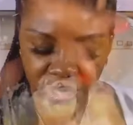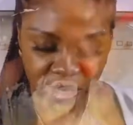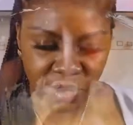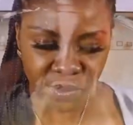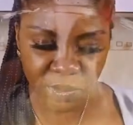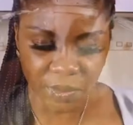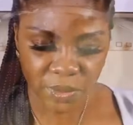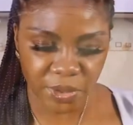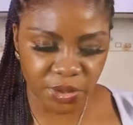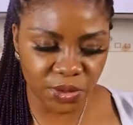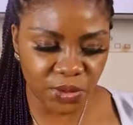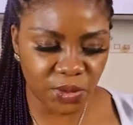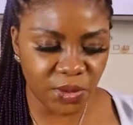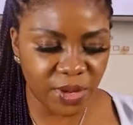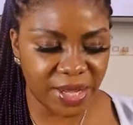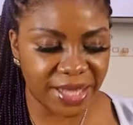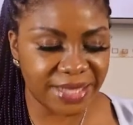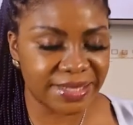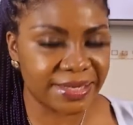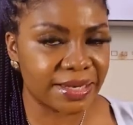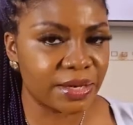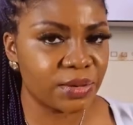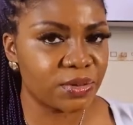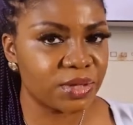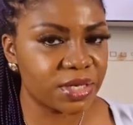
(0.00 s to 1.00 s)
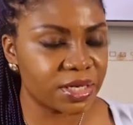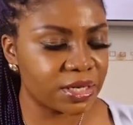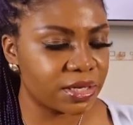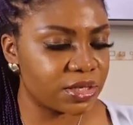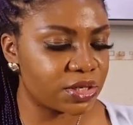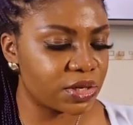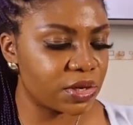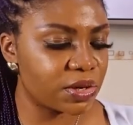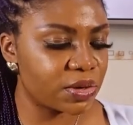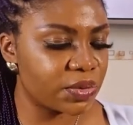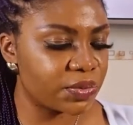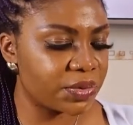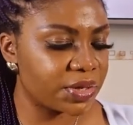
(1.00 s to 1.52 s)
anyone who has gluten
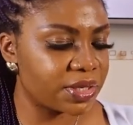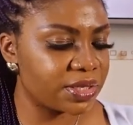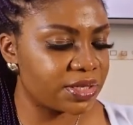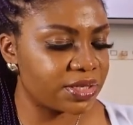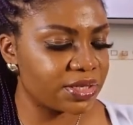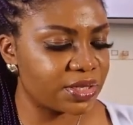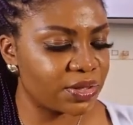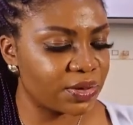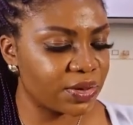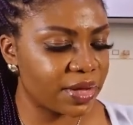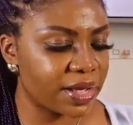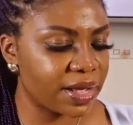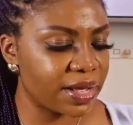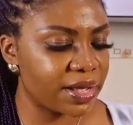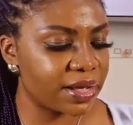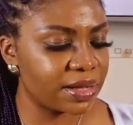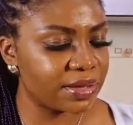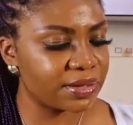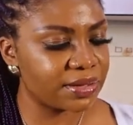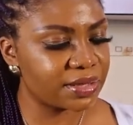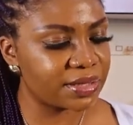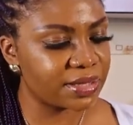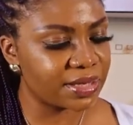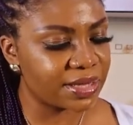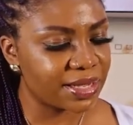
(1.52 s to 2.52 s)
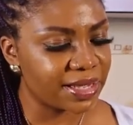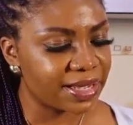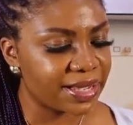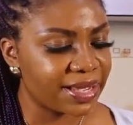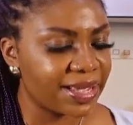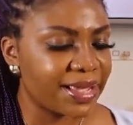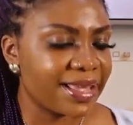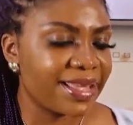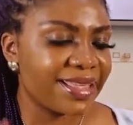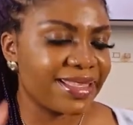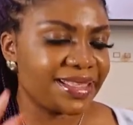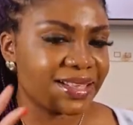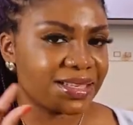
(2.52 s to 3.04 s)
intolerance in your house,
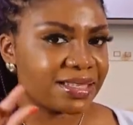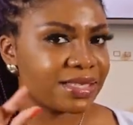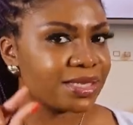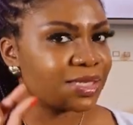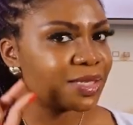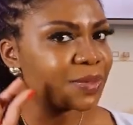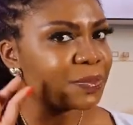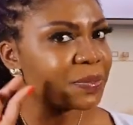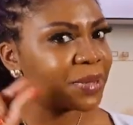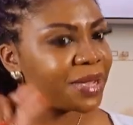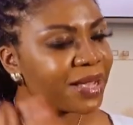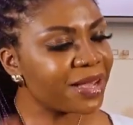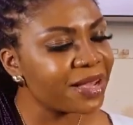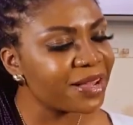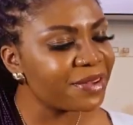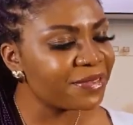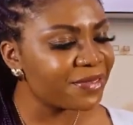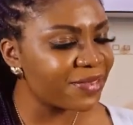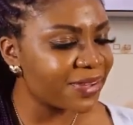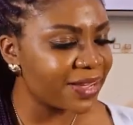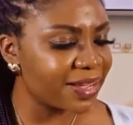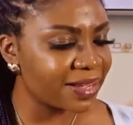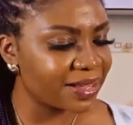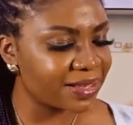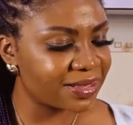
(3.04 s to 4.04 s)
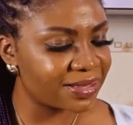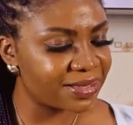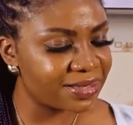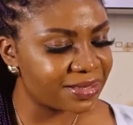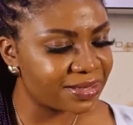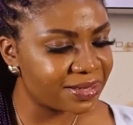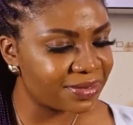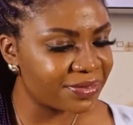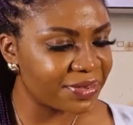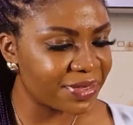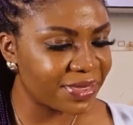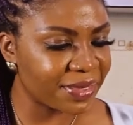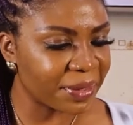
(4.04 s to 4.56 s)
this is perfect
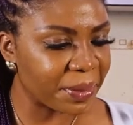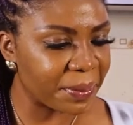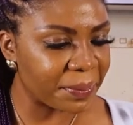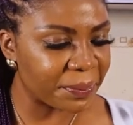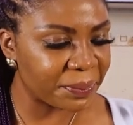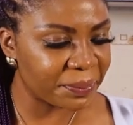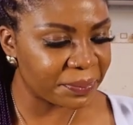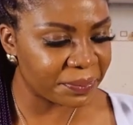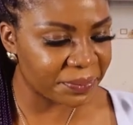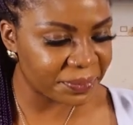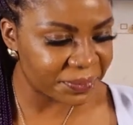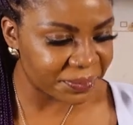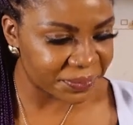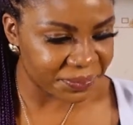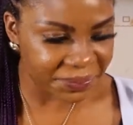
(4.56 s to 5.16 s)
for them.